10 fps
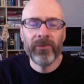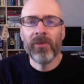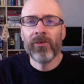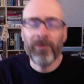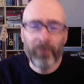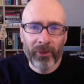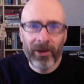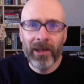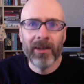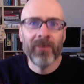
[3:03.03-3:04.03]
They're
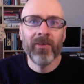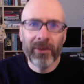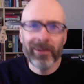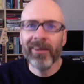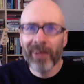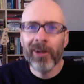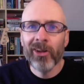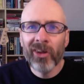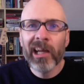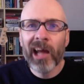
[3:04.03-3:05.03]
spraying us. Look it
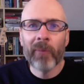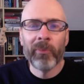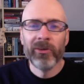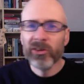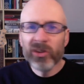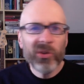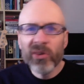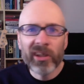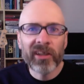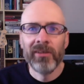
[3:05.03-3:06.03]
up.
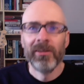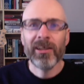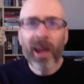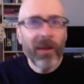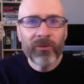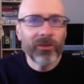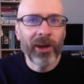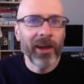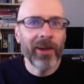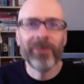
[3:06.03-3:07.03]
Google it.
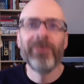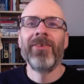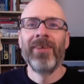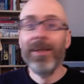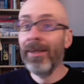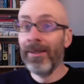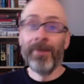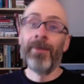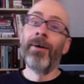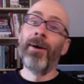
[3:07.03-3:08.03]
Chemtrails.
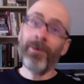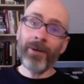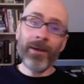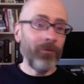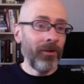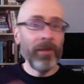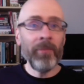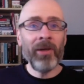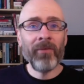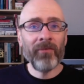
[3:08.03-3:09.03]
All right, well,
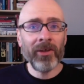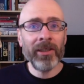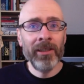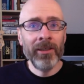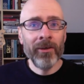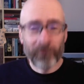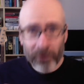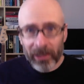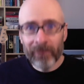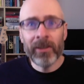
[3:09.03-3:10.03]
maybe I'm a very
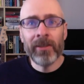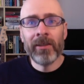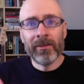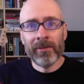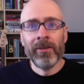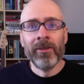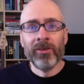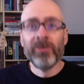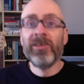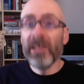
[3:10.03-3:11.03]
forgiving and
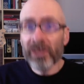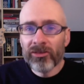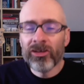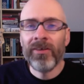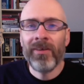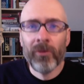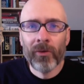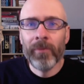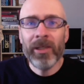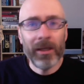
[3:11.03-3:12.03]
diligent
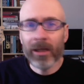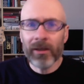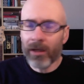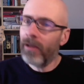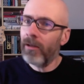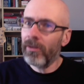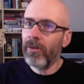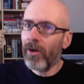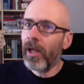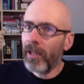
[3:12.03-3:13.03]
normie, and
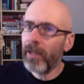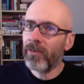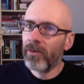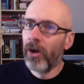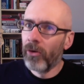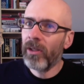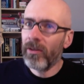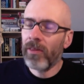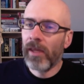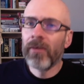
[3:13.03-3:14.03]
I like to know
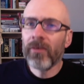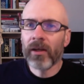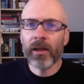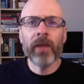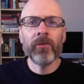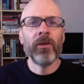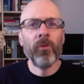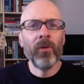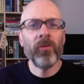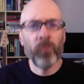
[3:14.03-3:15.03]
these things, and I like to know
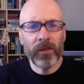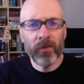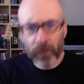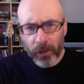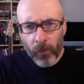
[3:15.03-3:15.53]
what's what, so I go